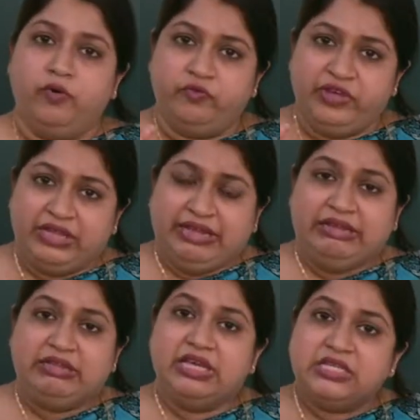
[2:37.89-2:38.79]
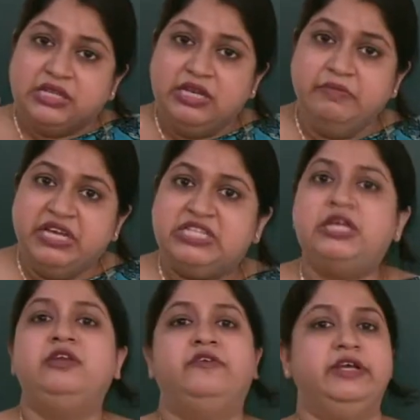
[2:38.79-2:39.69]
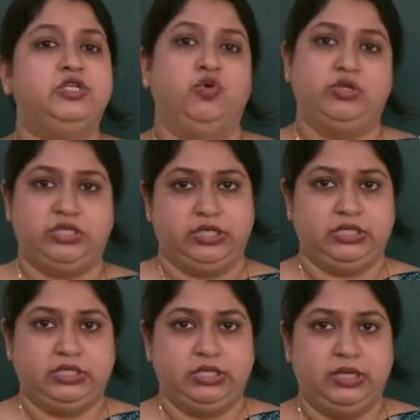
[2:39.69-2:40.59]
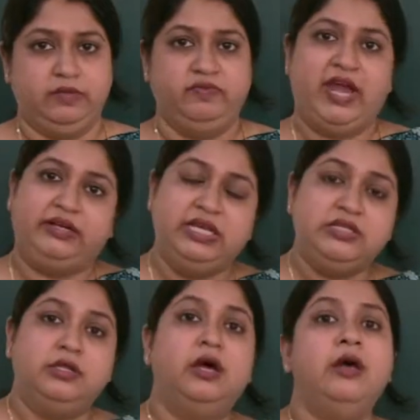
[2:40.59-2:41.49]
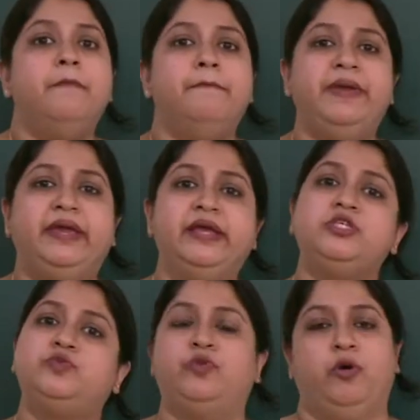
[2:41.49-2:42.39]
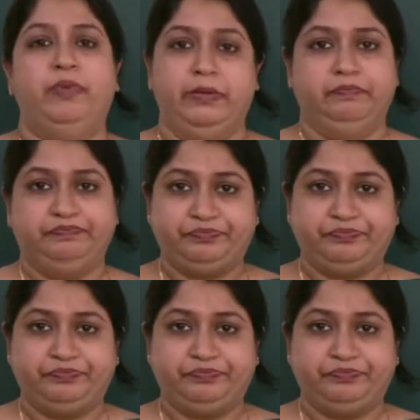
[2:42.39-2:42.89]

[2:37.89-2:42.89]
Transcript: within these limited resources. That is the biggest problem.